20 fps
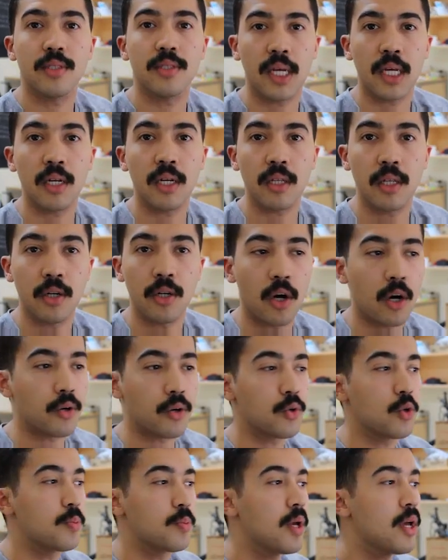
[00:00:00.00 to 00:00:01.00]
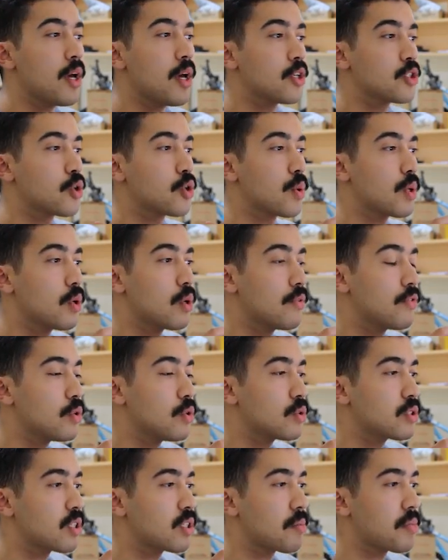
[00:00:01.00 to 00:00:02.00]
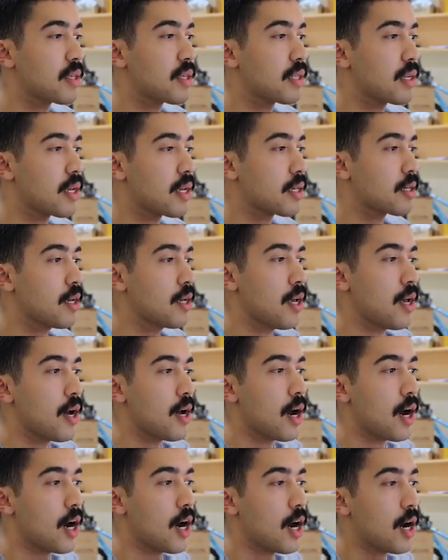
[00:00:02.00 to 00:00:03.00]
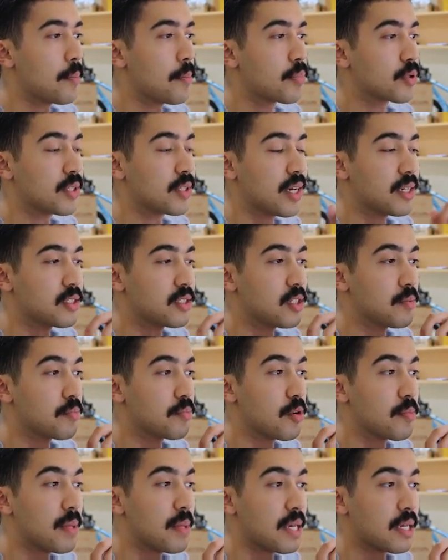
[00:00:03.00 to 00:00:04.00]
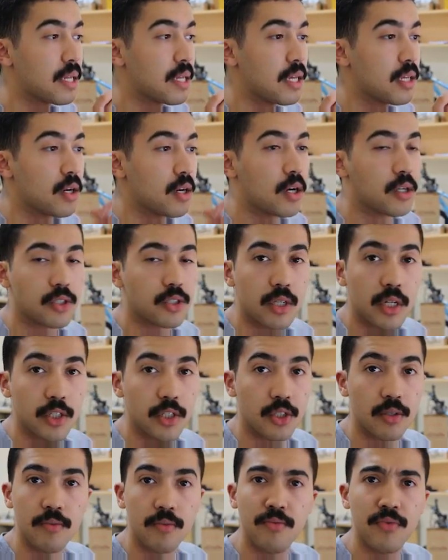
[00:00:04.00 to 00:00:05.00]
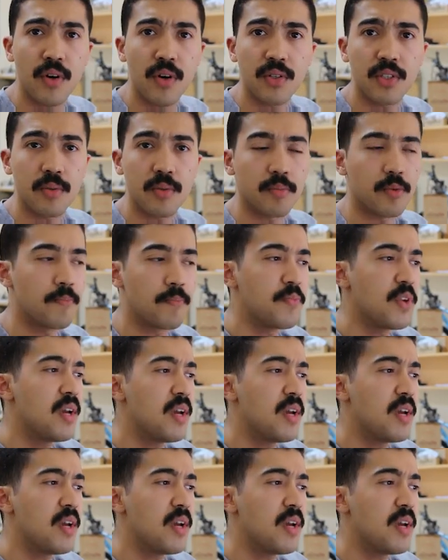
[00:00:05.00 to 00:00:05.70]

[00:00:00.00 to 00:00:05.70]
is technically an R group, so we could have used something like potassium permanganate oxidation. Very simple.